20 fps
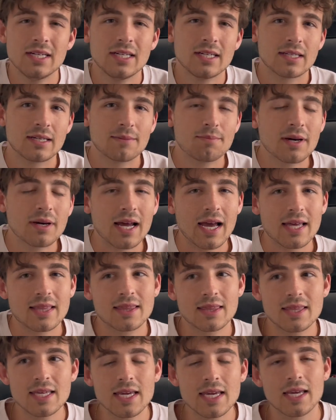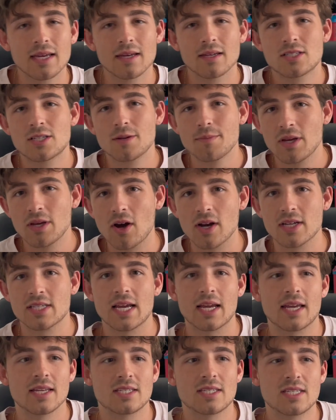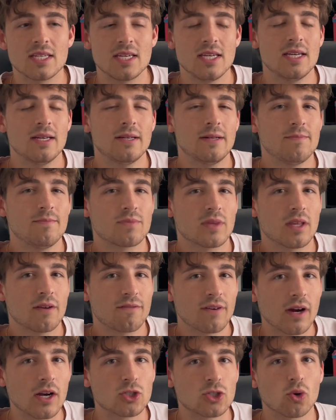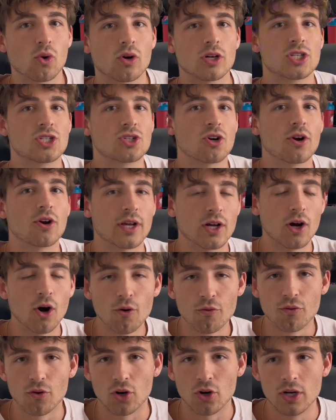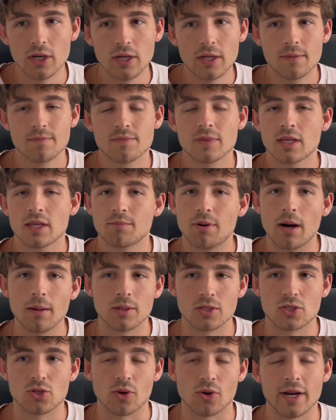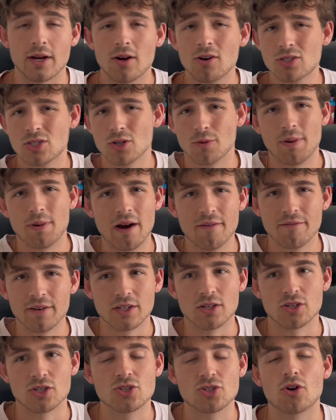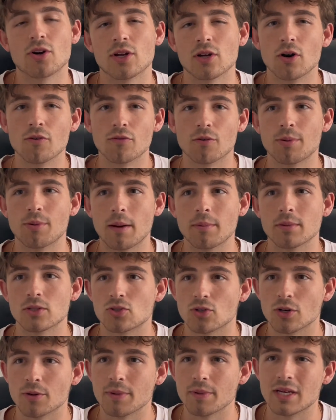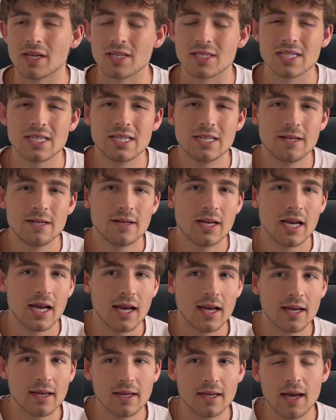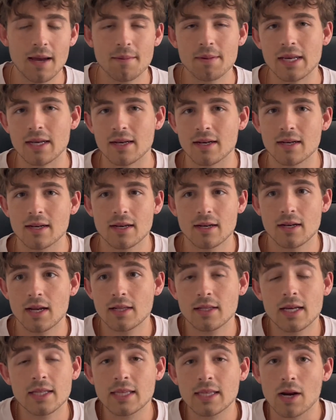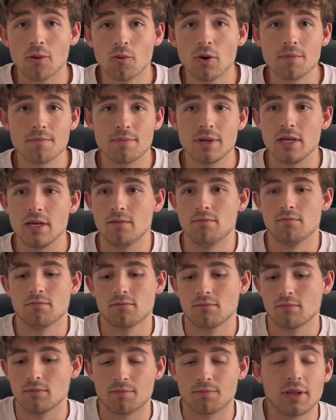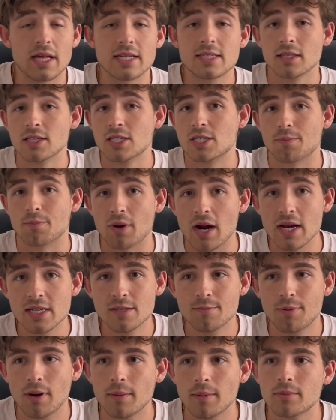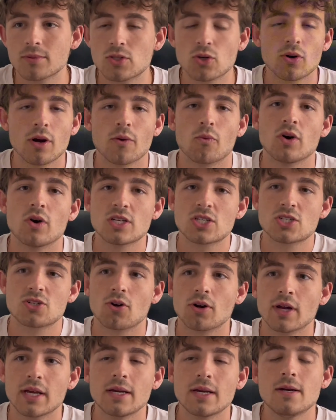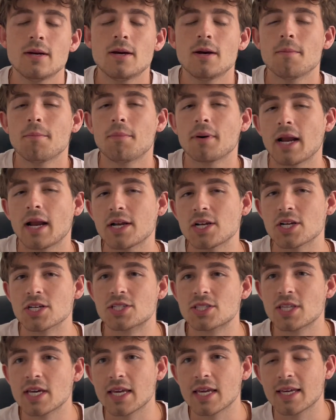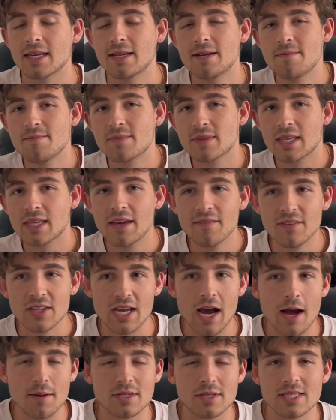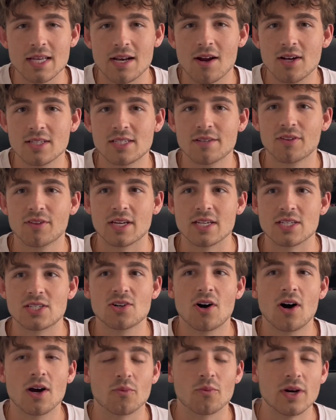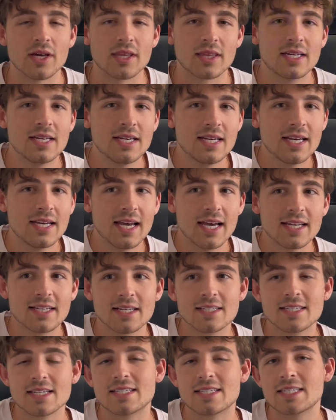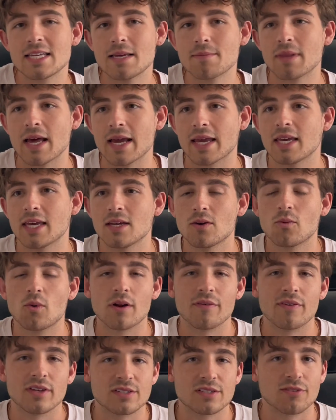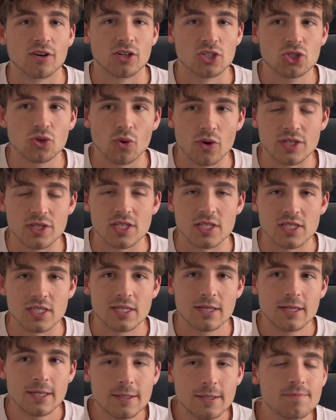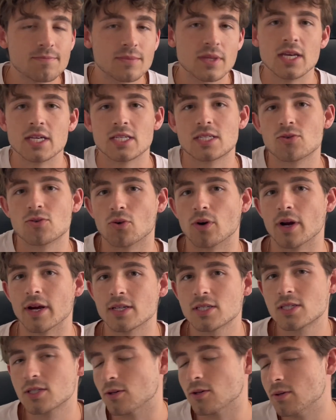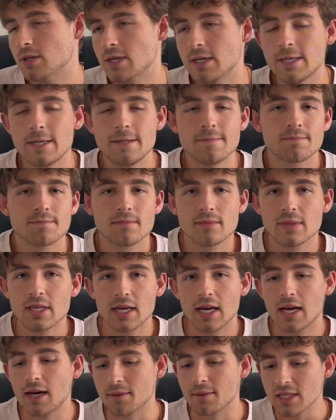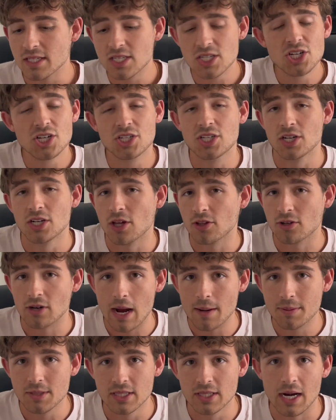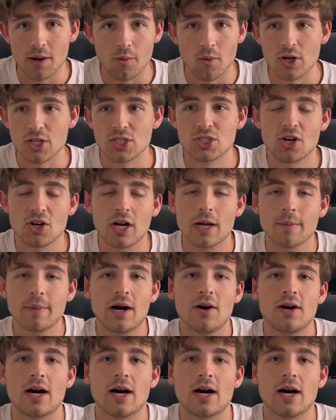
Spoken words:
But I think, to be honest, I could see Ferran Torres starting over Pablo Torre, and also Pau Victor starting over Pablo Torre, because, I mean, not that I wouldn't be pleasantly surprised if Pablo Torre was starting, but I just think, given the options that Hansi Flick has gone with, it doesn't seem like one of his first choices is Torre. So this is just another option that I wanted to talk about.